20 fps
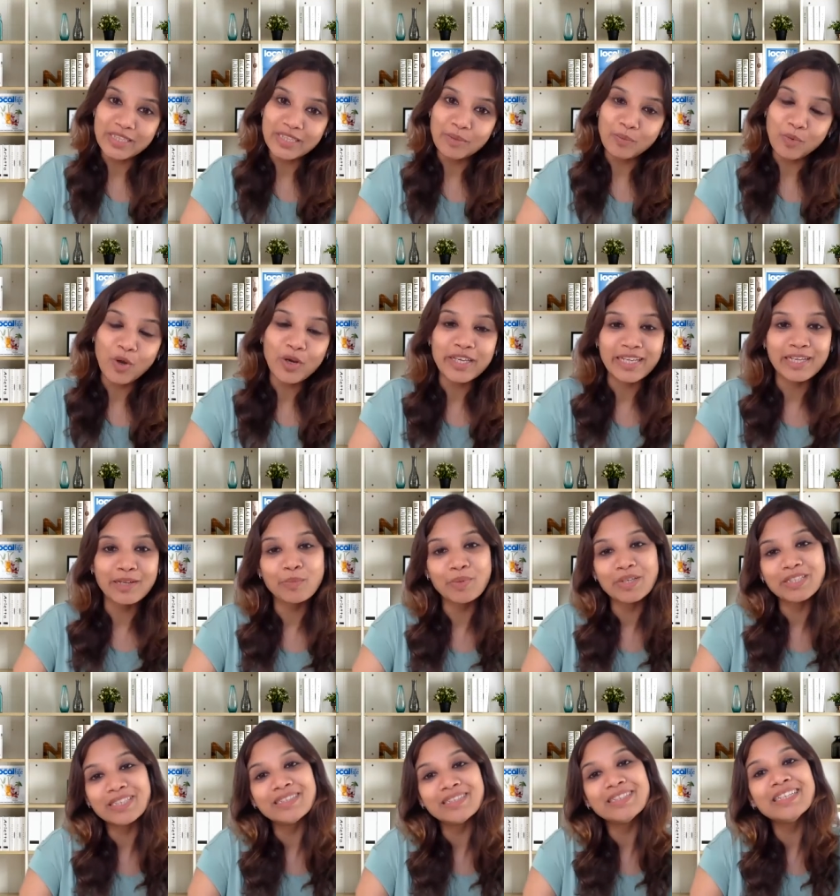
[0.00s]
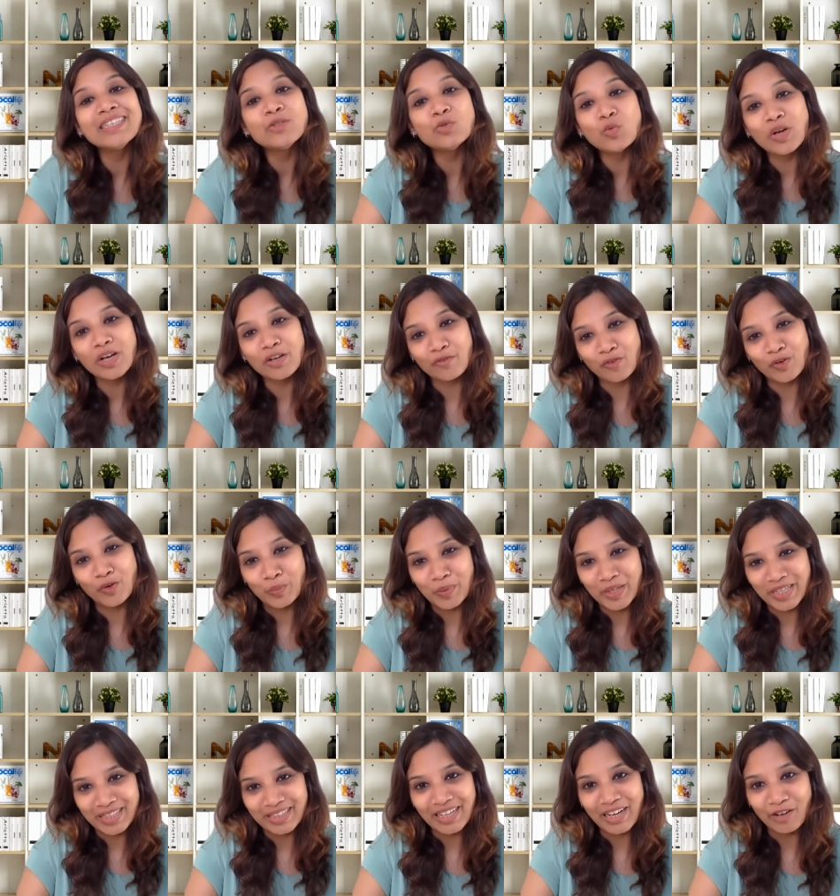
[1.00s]
the morning, but it didn't work for
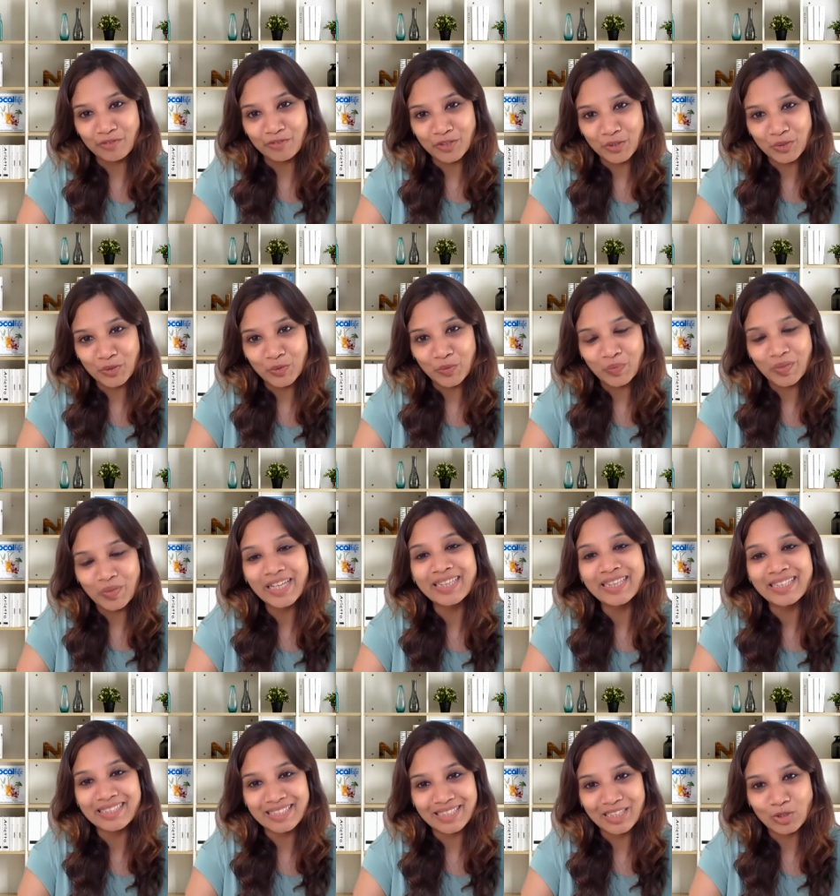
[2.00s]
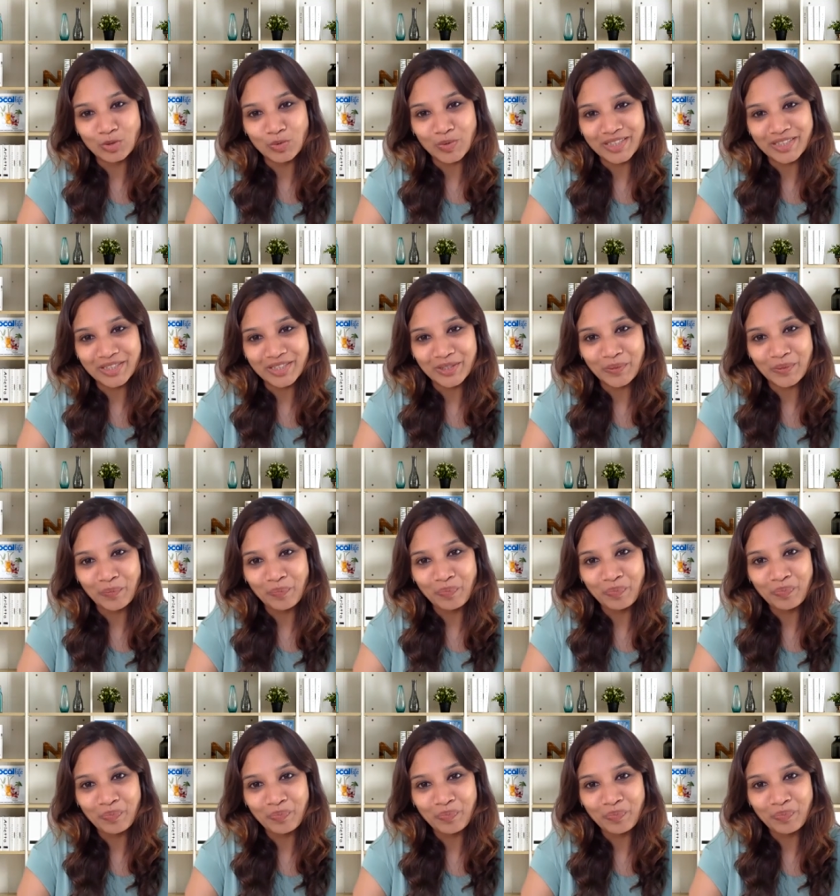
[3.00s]
me in the afternoon in this situation.